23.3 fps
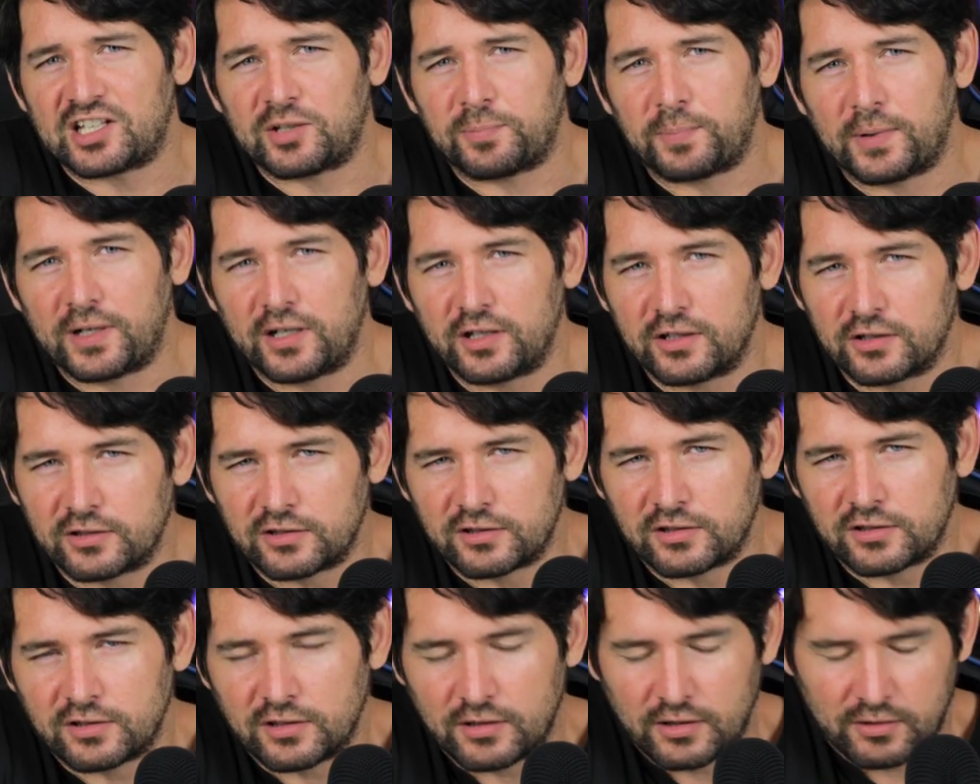
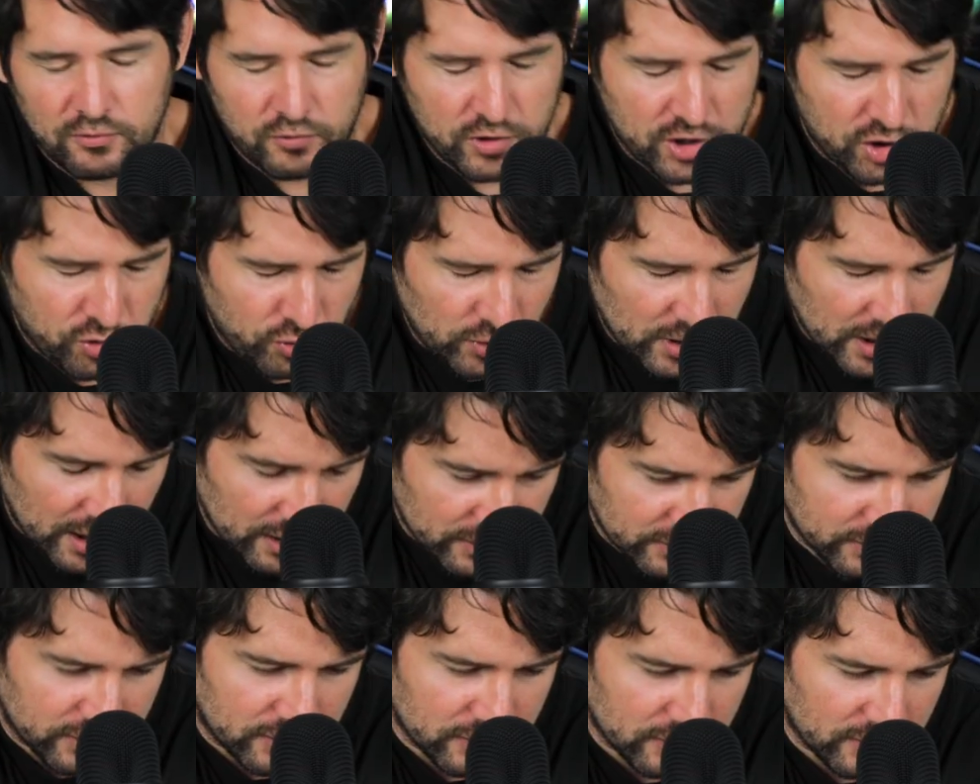experience which will
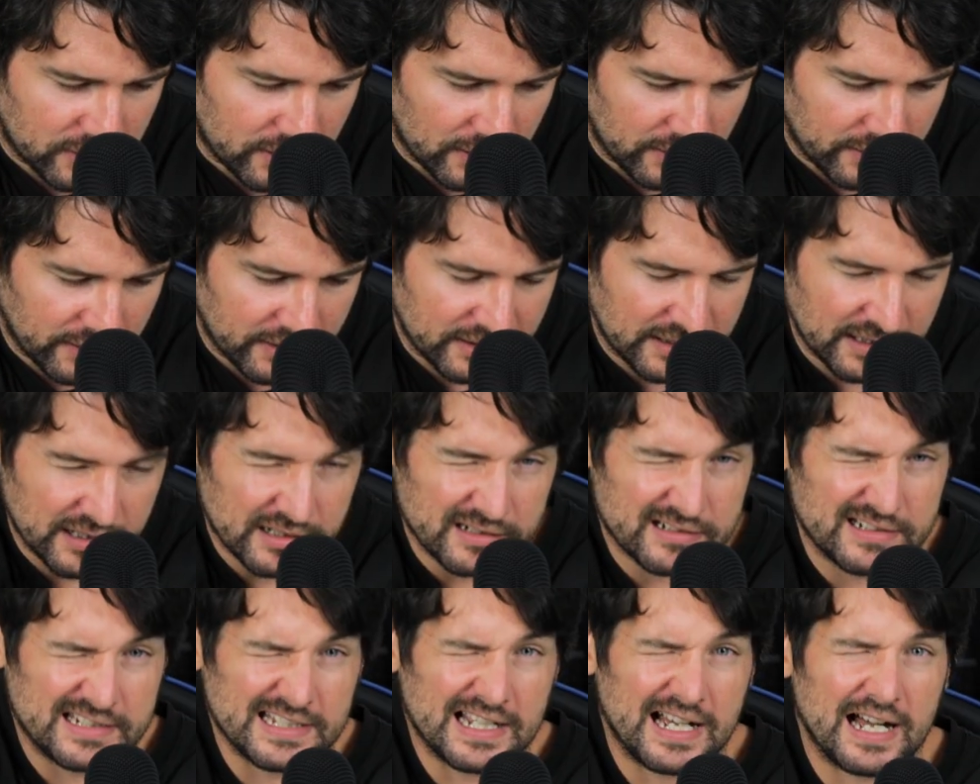haunt you until the day
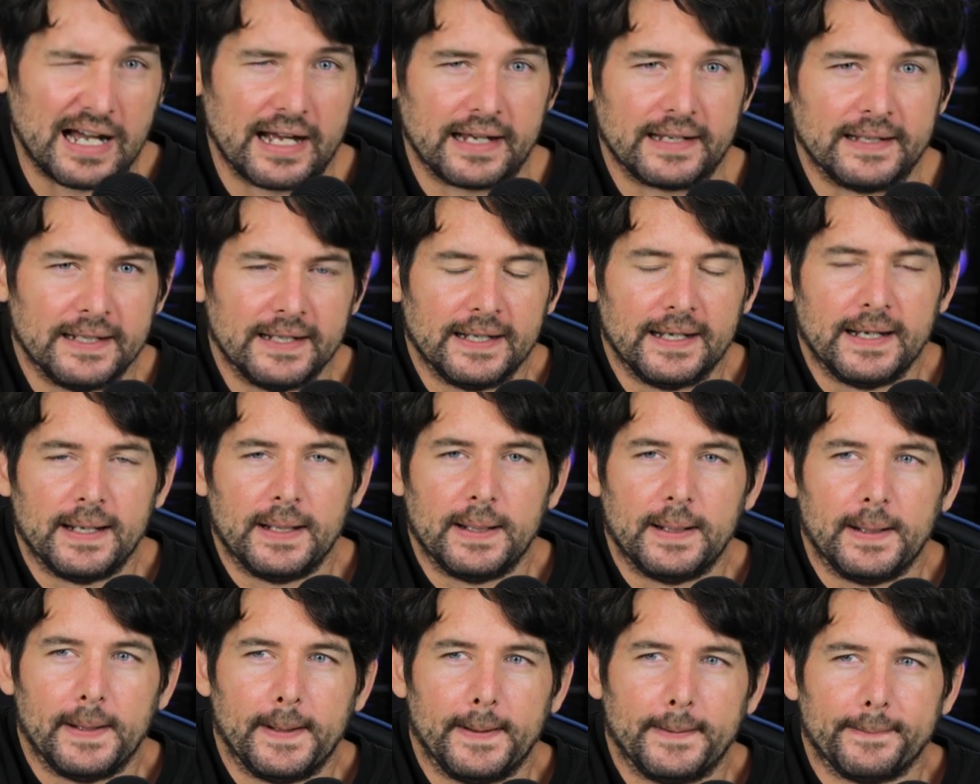you die.
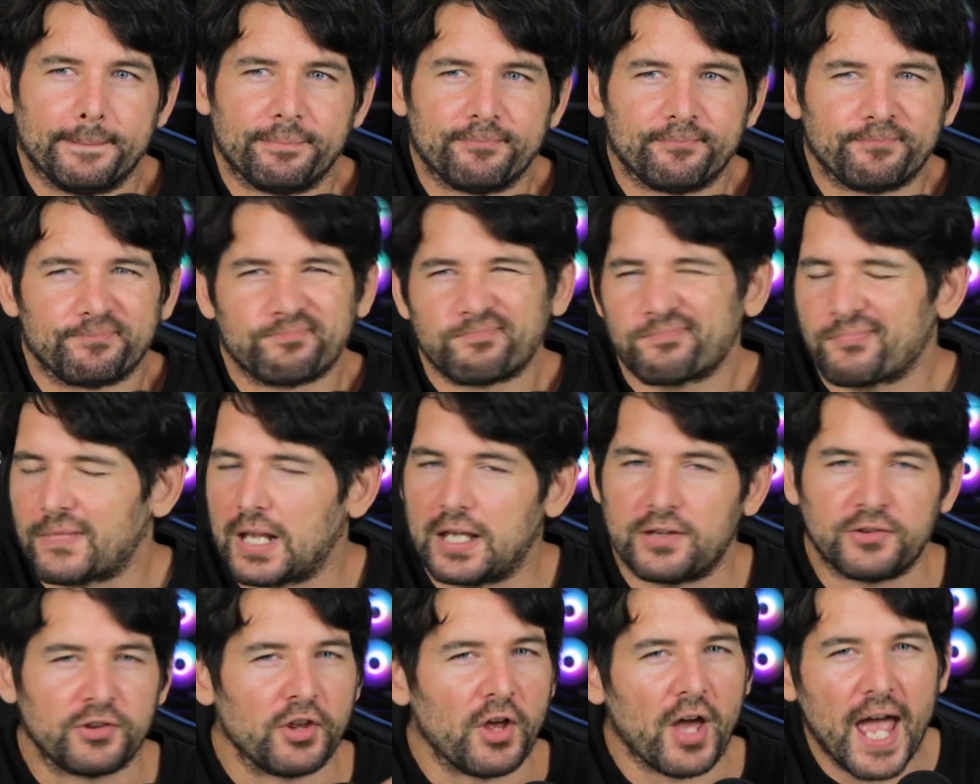
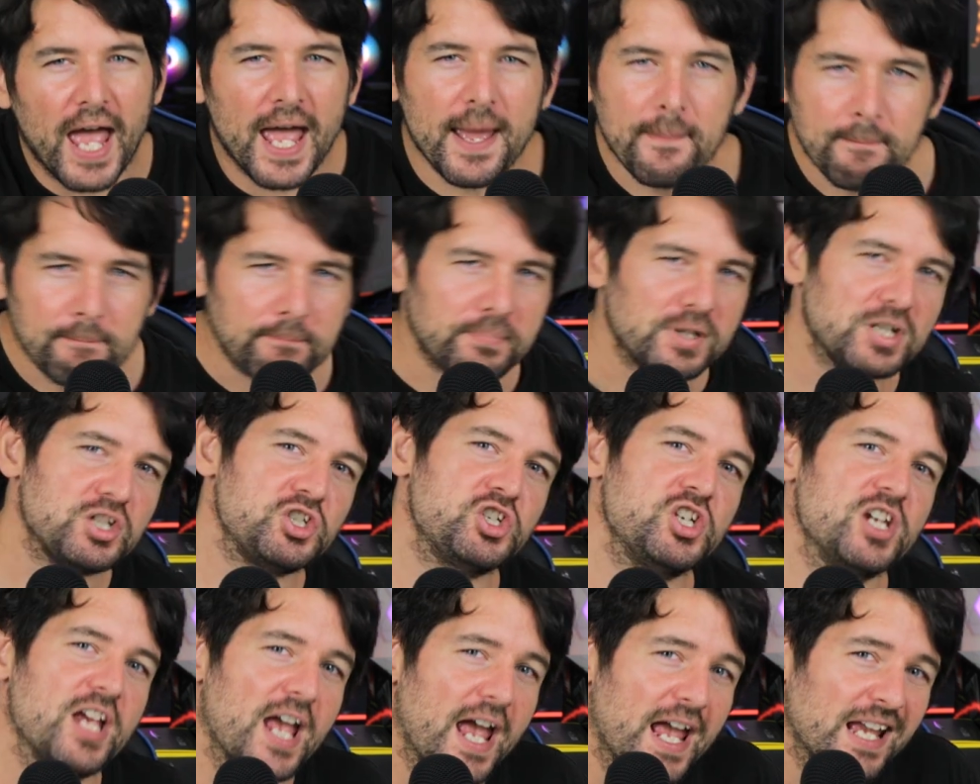The
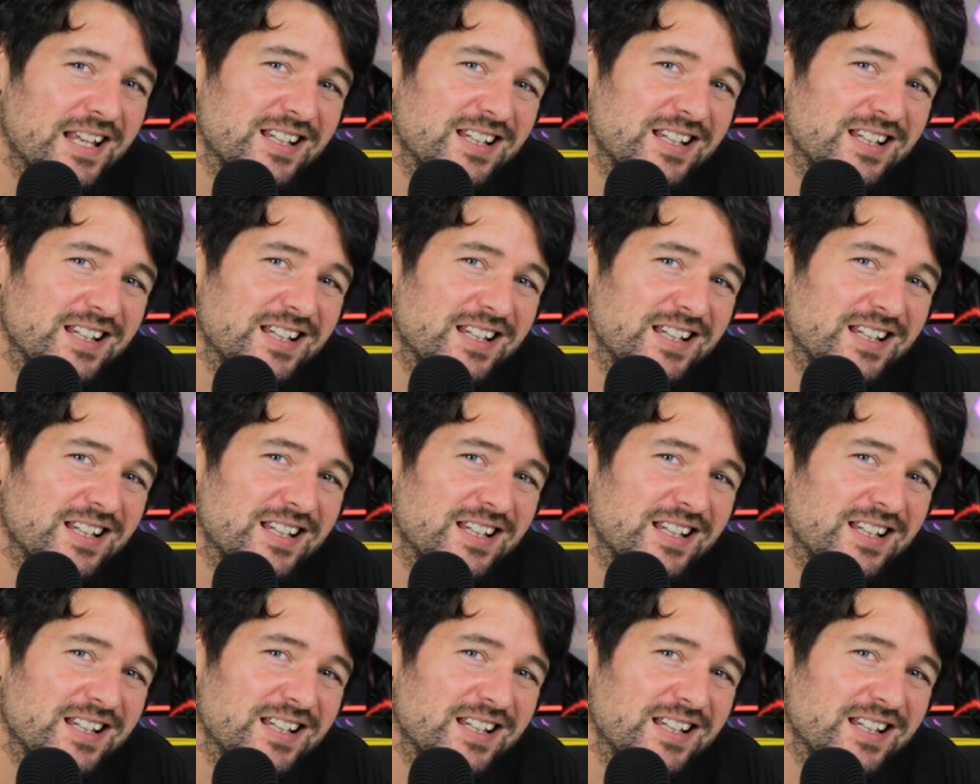MPG